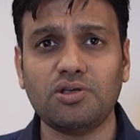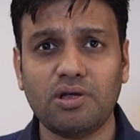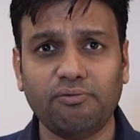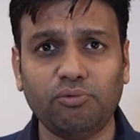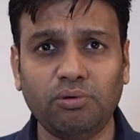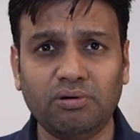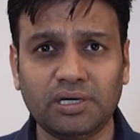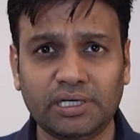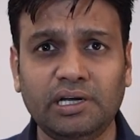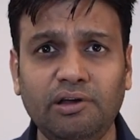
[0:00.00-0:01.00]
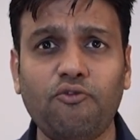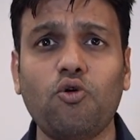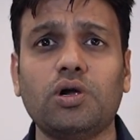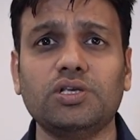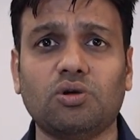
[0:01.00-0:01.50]
you have to really
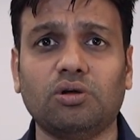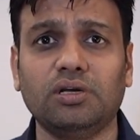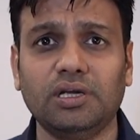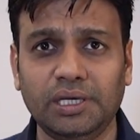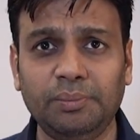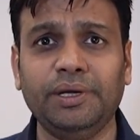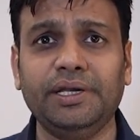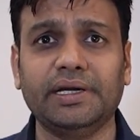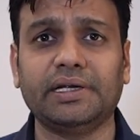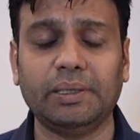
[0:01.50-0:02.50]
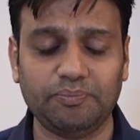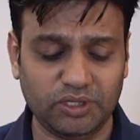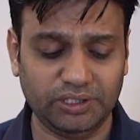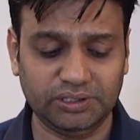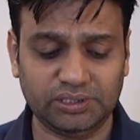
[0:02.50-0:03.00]
focus on immediately
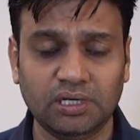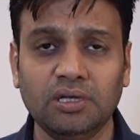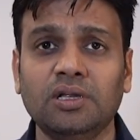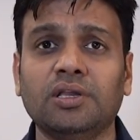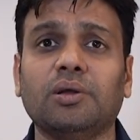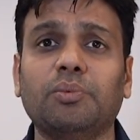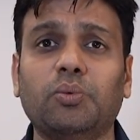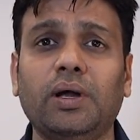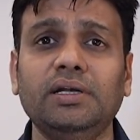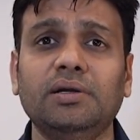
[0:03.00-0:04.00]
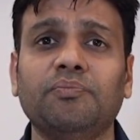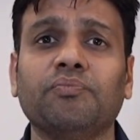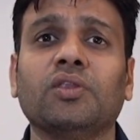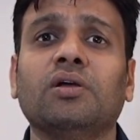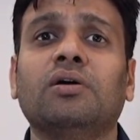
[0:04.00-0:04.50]
is number 1,
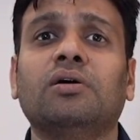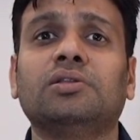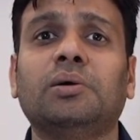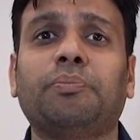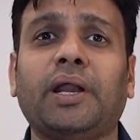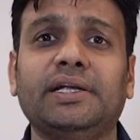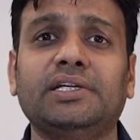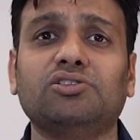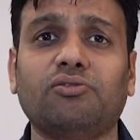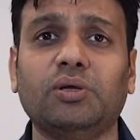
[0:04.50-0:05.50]
the brightness of